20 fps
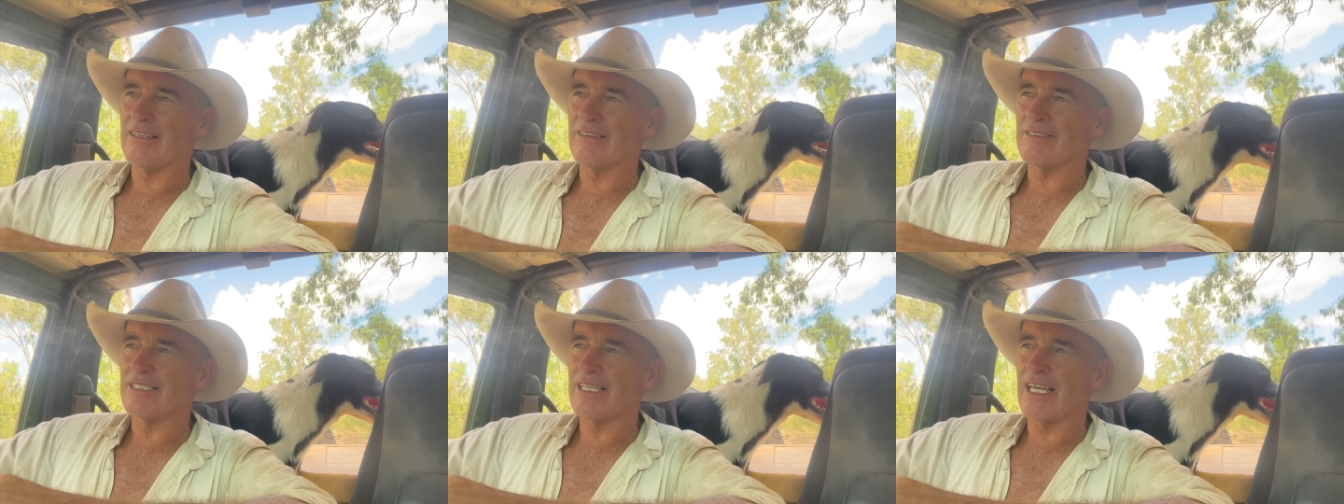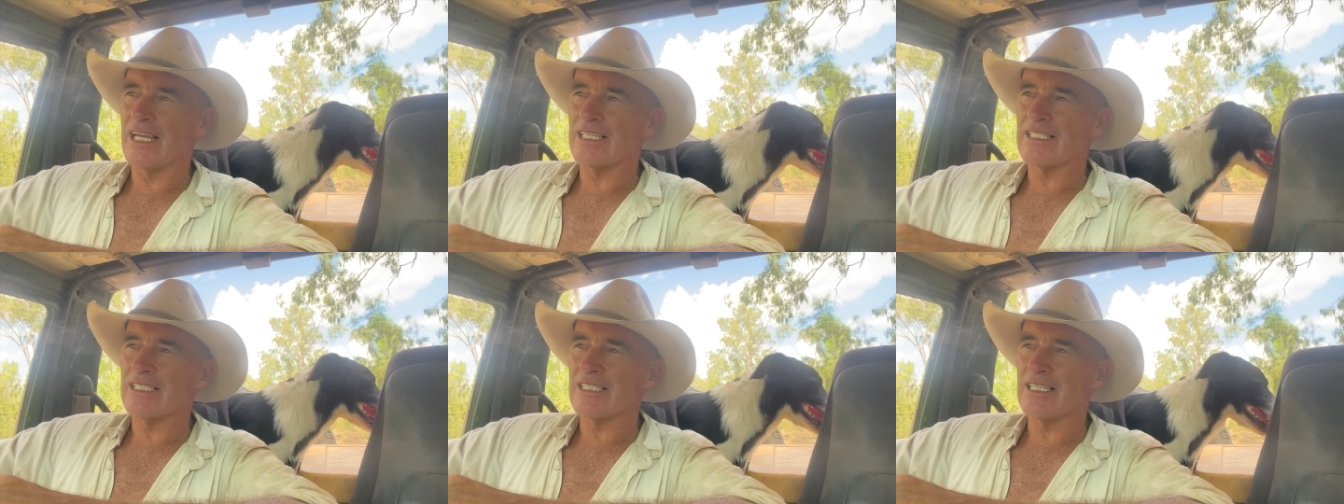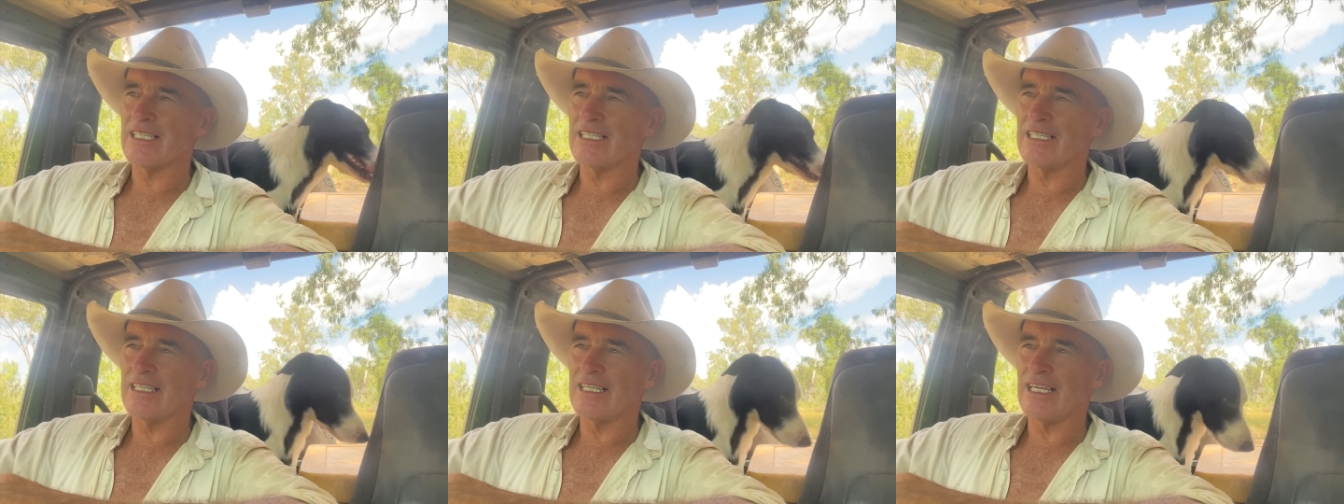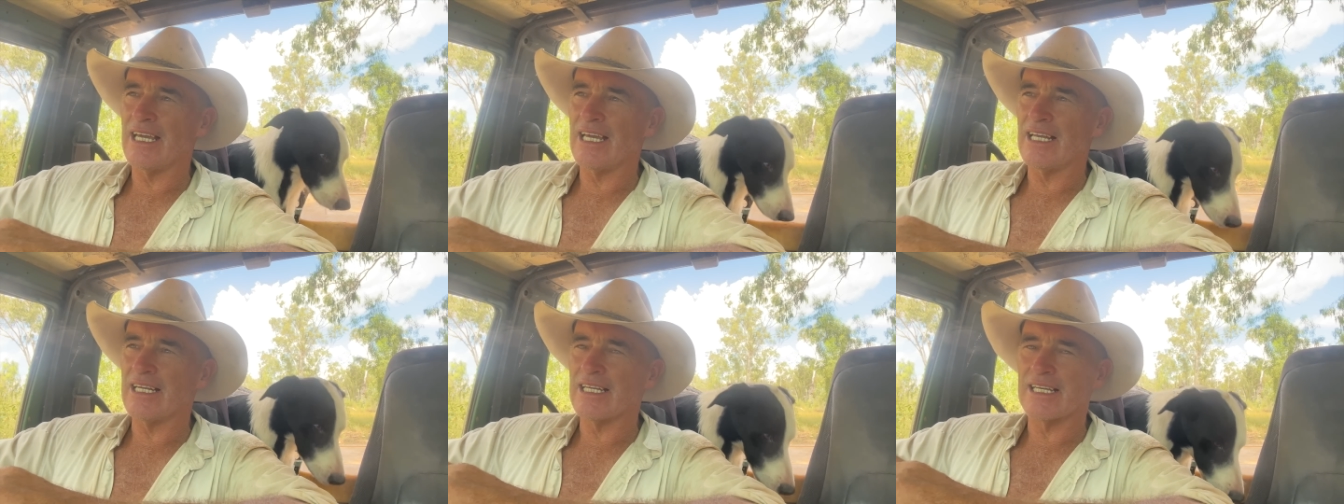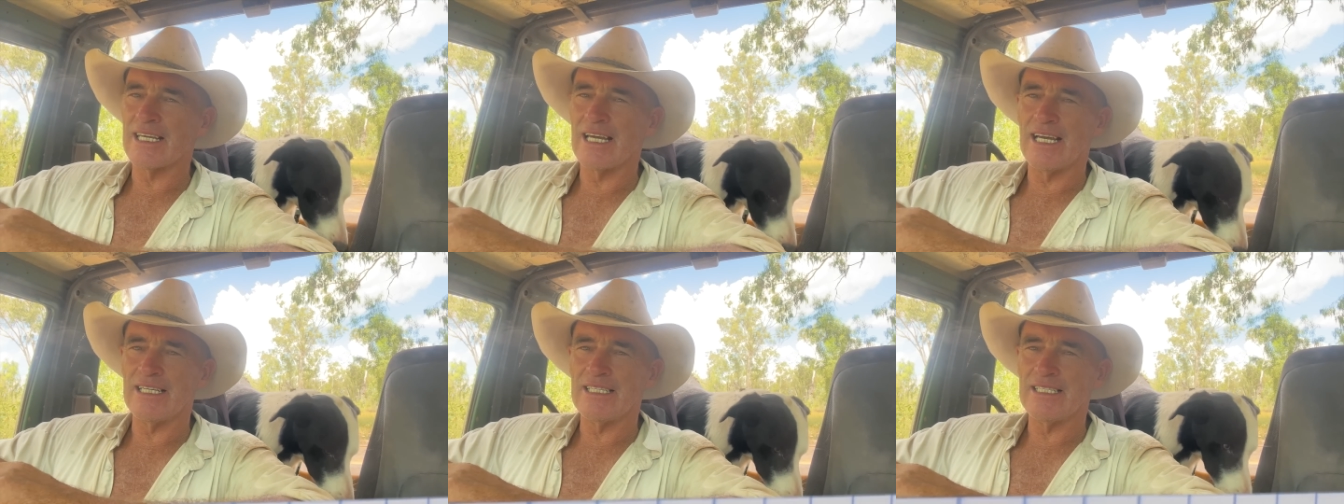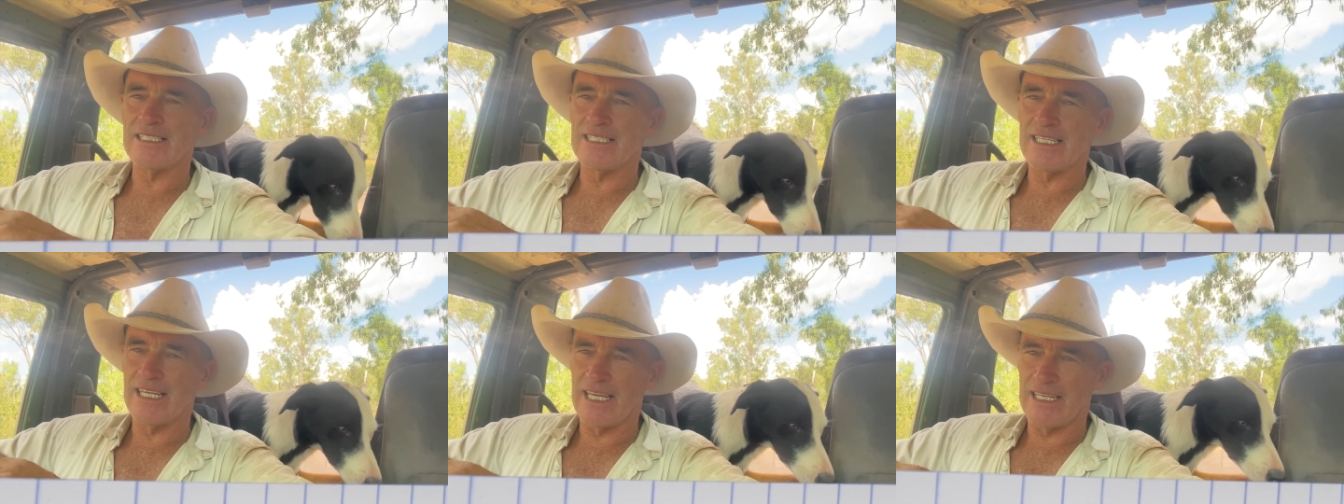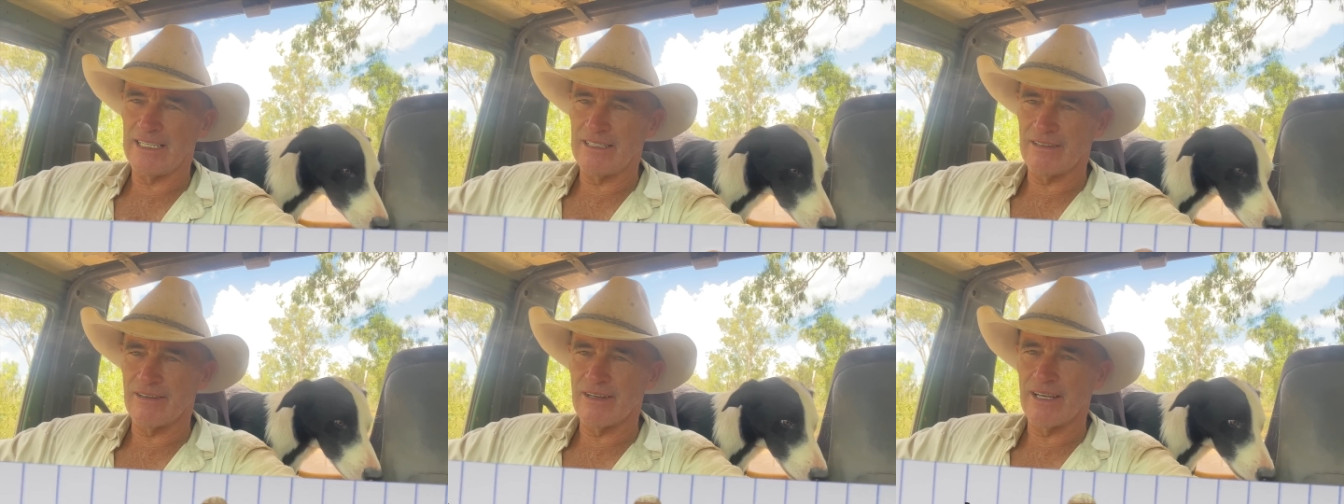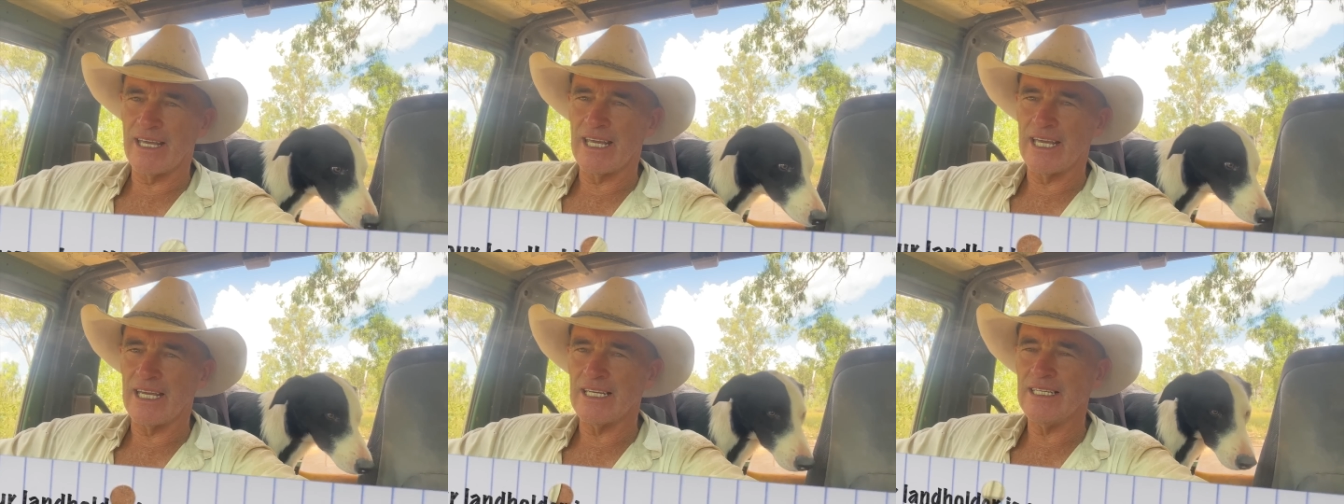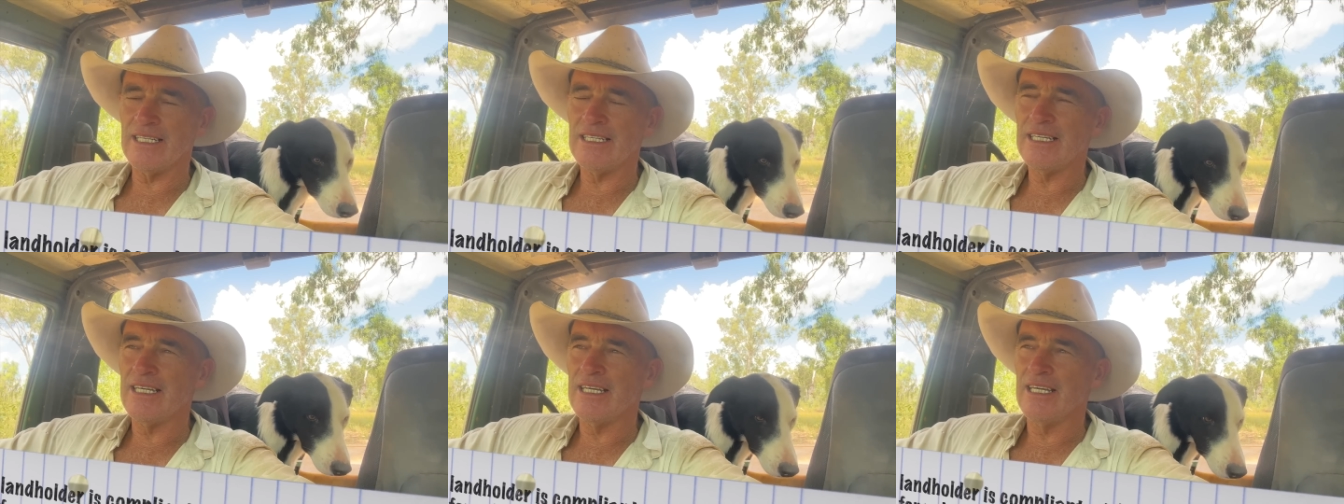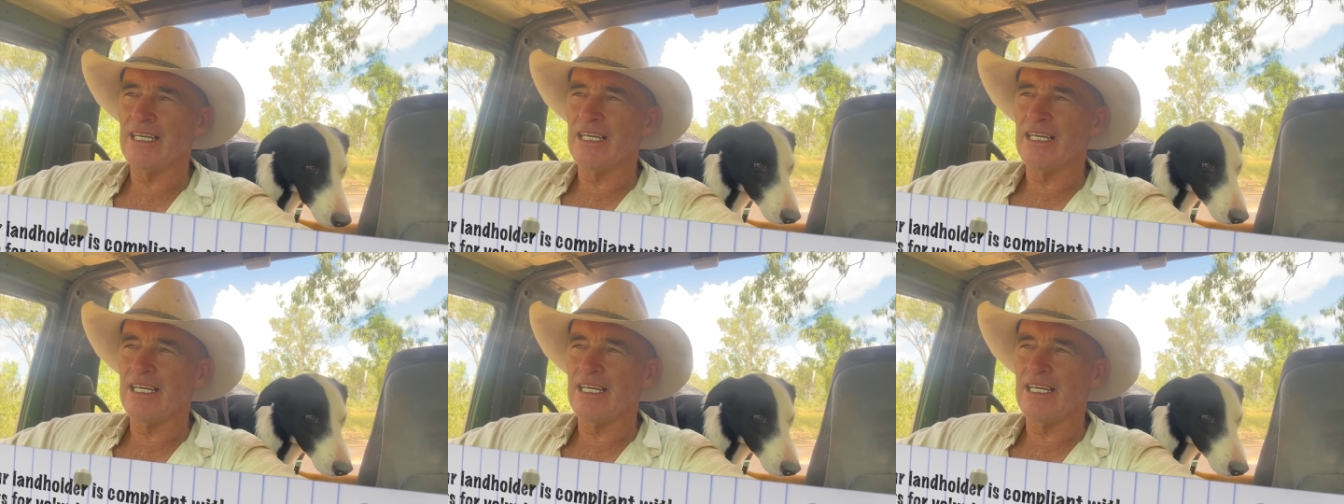has actually allocated 10 grand